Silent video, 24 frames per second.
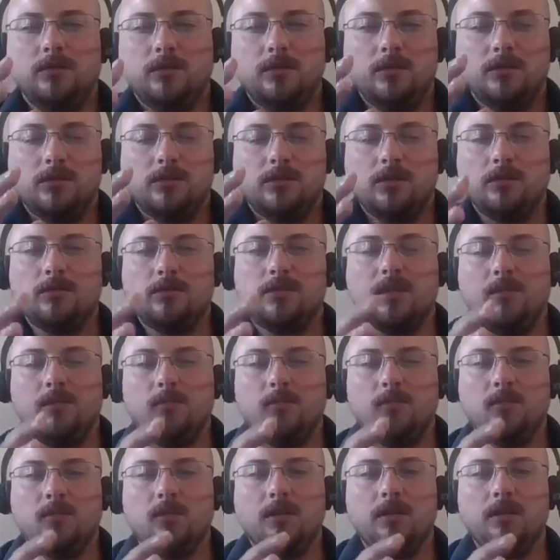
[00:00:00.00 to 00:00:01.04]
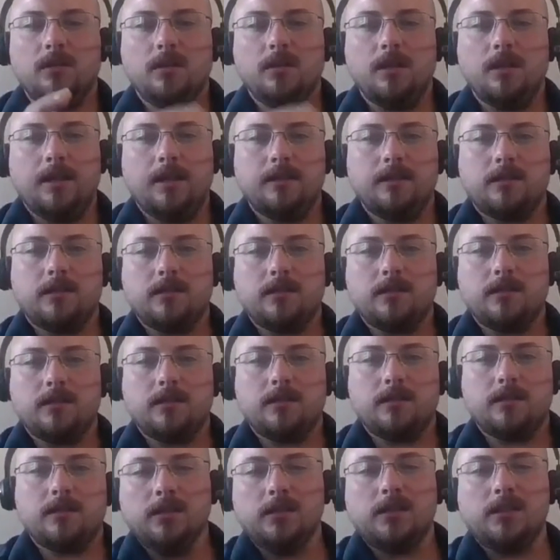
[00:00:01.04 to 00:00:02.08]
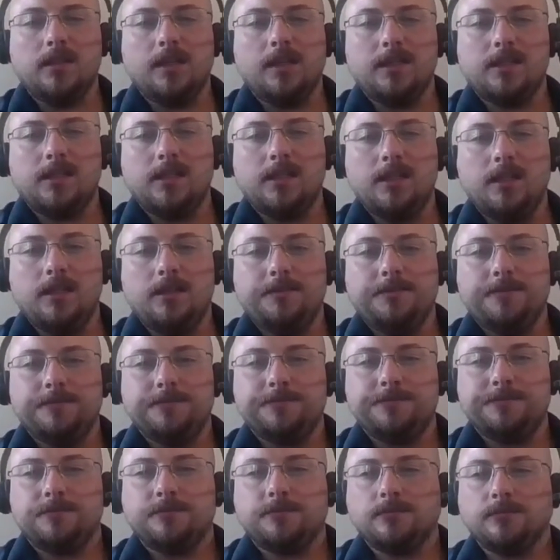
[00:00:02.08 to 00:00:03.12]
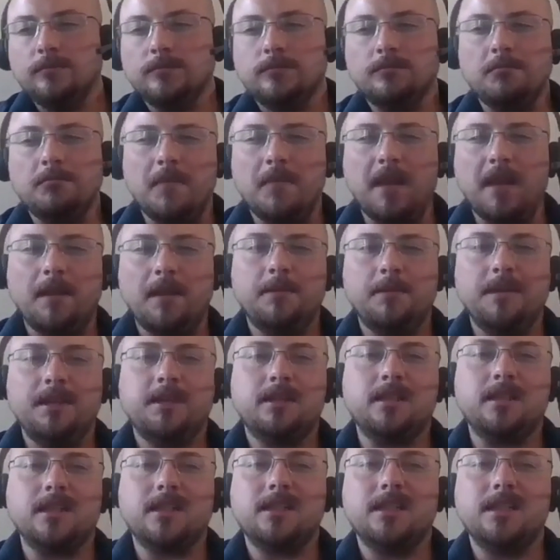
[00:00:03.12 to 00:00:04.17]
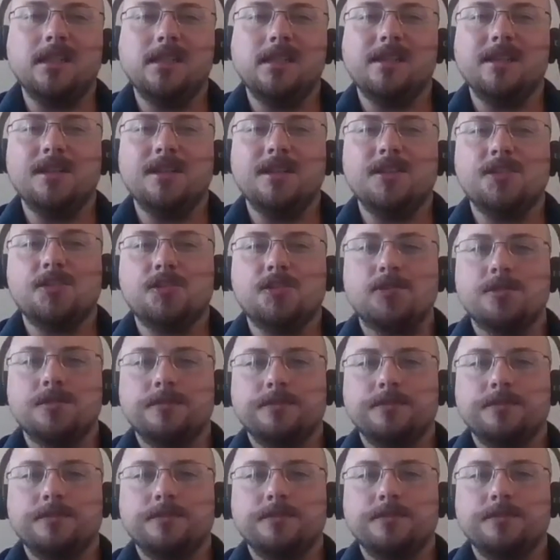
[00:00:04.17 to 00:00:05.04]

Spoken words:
So somewhere in the last since 19 maybe 60s ish,